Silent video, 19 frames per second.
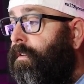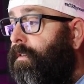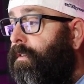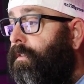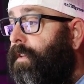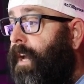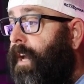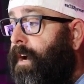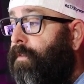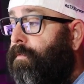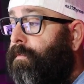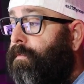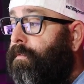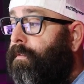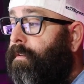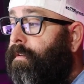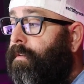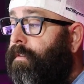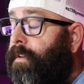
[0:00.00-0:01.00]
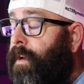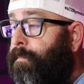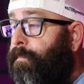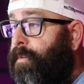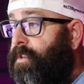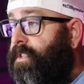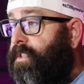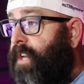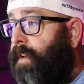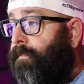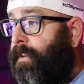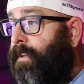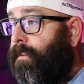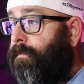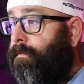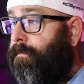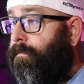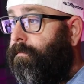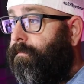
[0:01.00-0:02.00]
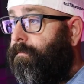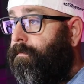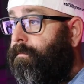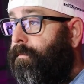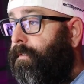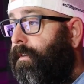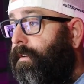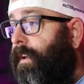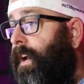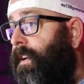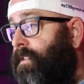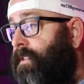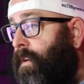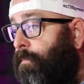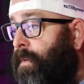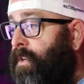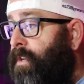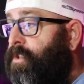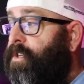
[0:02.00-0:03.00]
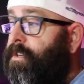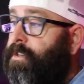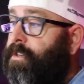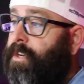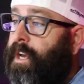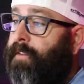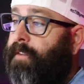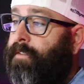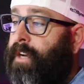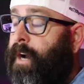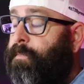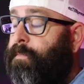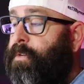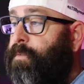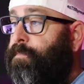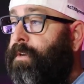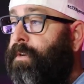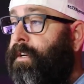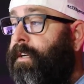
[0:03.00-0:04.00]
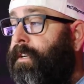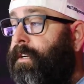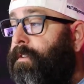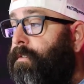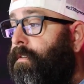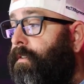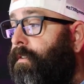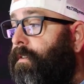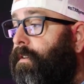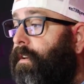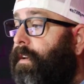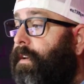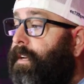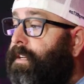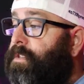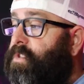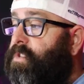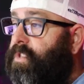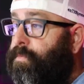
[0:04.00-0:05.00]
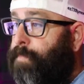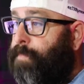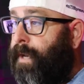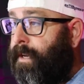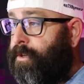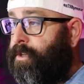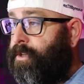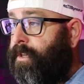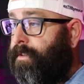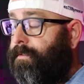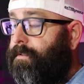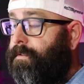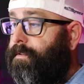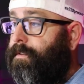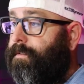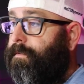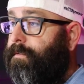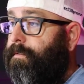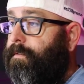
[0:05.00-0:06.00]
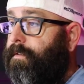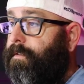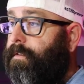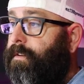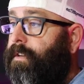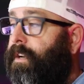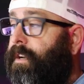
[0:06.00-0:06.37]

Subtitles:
Now, number 7, as I mentioned, you have an option period, inspections. And